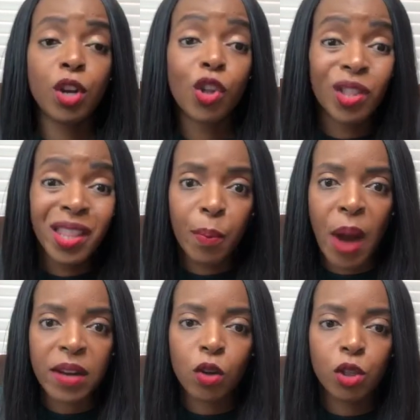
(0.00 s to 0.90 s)
their
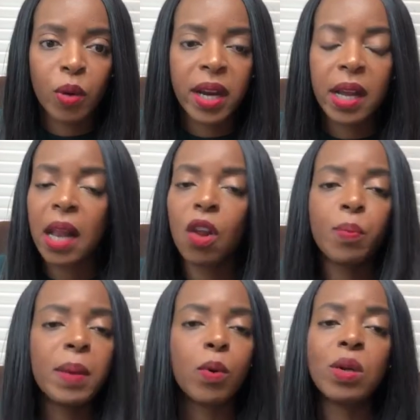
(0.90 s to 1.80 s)
practical training, a lot of
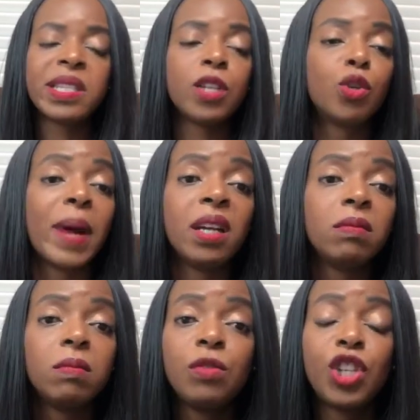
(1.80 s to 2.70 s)
people were sent to buy
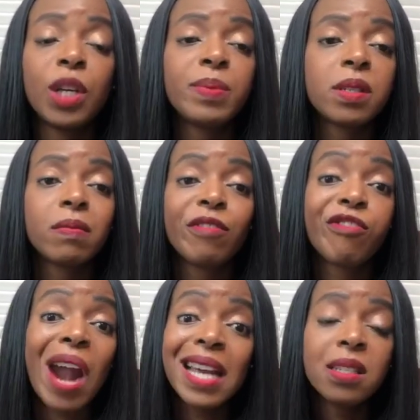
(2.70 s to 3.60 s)
chips,
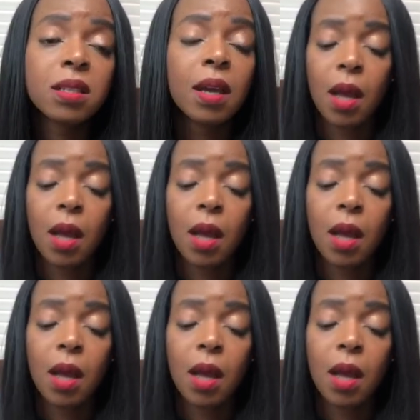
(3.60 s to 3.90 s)
fries.